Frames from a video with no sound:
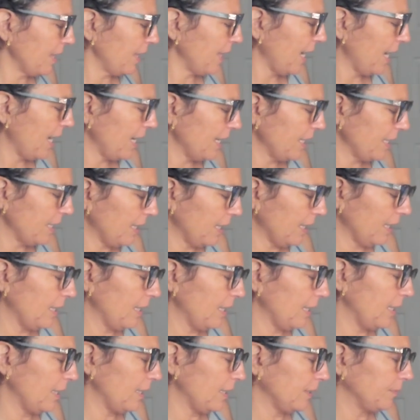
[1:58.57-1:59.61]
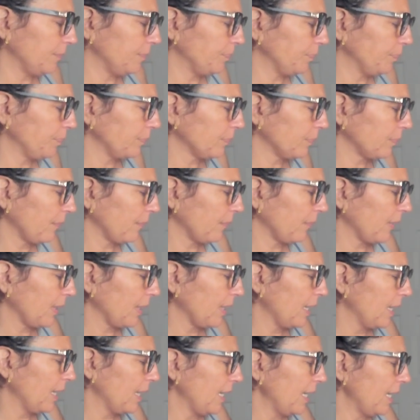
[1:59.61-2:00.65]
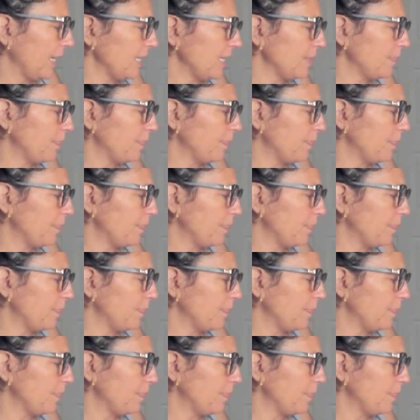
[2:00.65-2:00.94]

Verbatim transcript: that uh, is